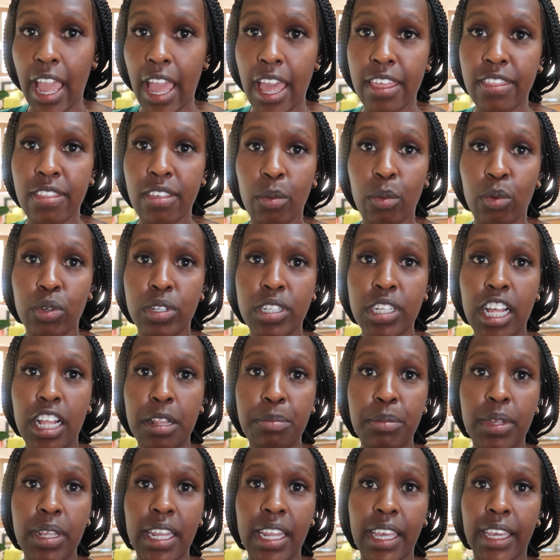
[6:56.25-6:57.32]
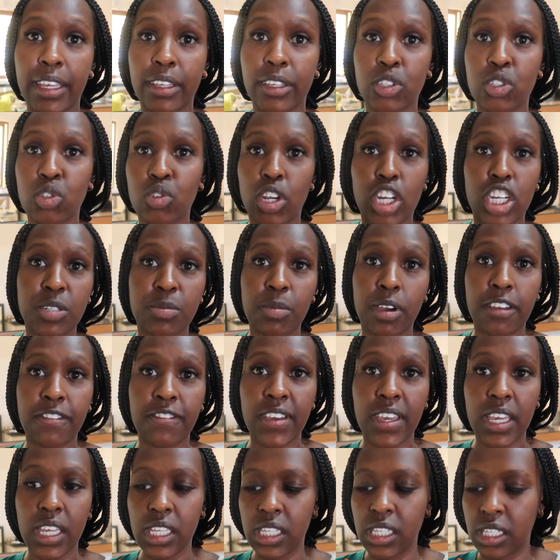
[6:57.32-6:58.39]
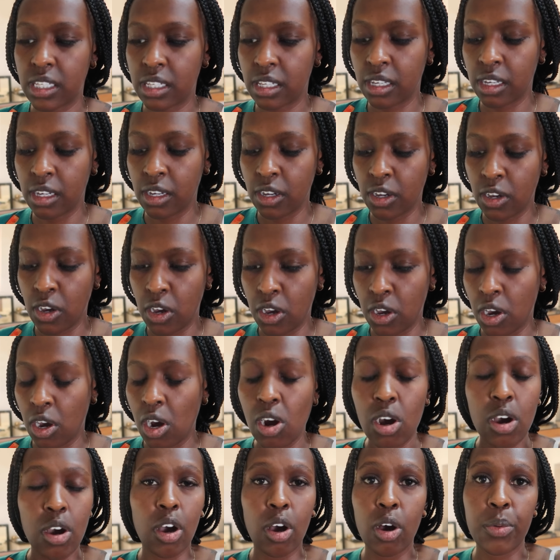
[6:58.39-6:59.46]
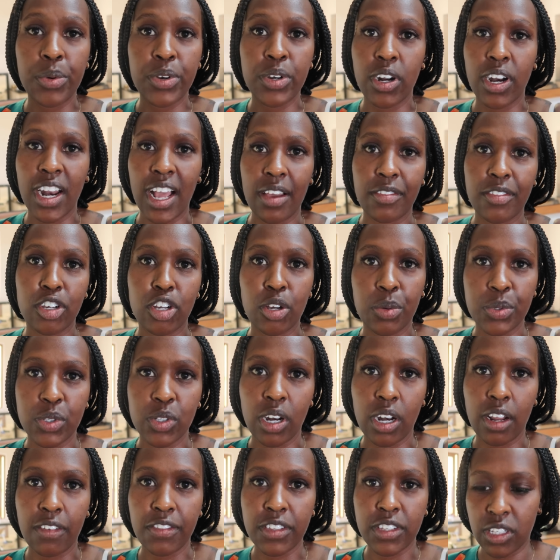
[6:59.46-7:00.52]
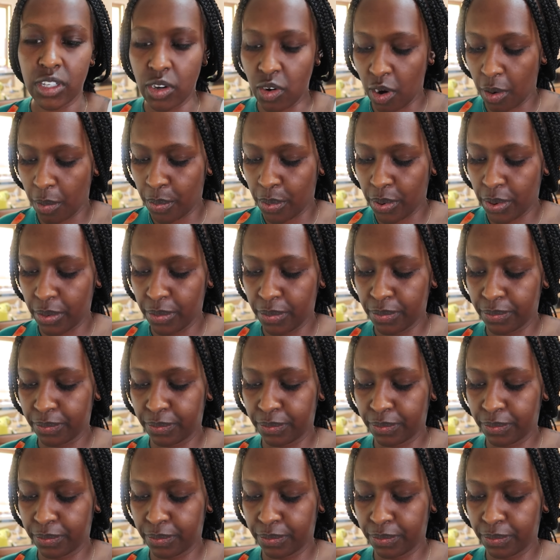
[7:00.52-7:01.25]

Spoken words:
and they will tell me, like, straight to my face, oh, we don't have it because we don't have the syrup.